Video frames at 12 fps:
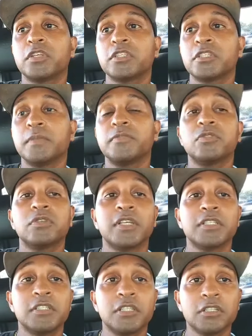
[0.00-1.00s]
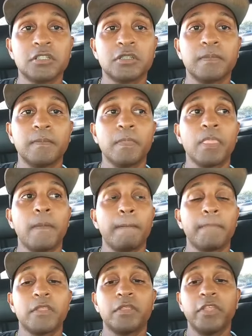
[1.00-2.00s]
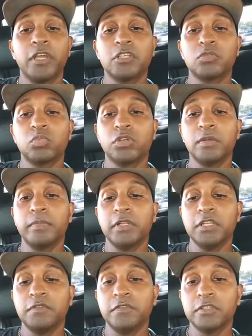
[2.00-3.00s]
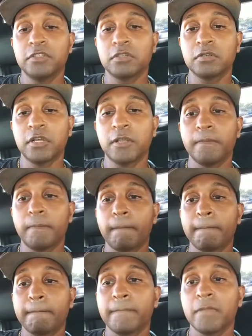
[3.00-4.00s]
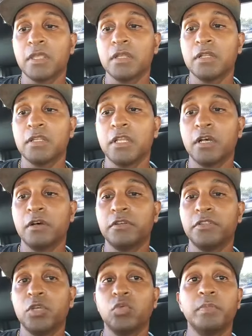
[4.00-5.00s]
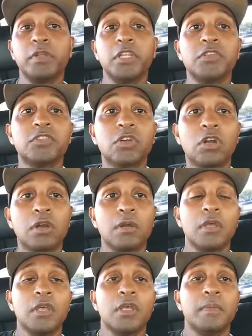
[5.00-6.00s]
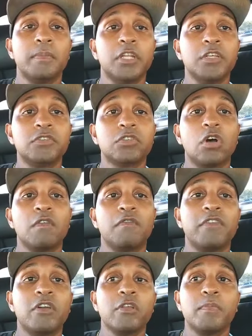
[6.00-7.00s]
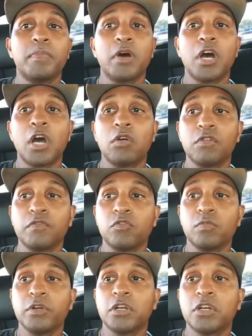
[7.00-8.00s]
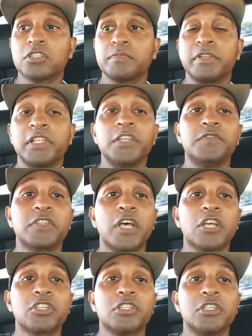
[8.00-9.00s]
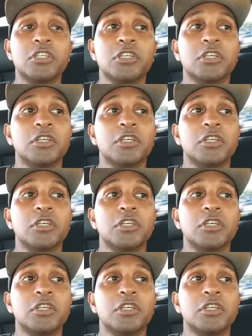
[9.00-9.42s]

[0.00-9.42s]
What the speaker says: you accept exists. That is what a belief is, all right? Now, the thing with beliefs are very powerful, because beliefs actually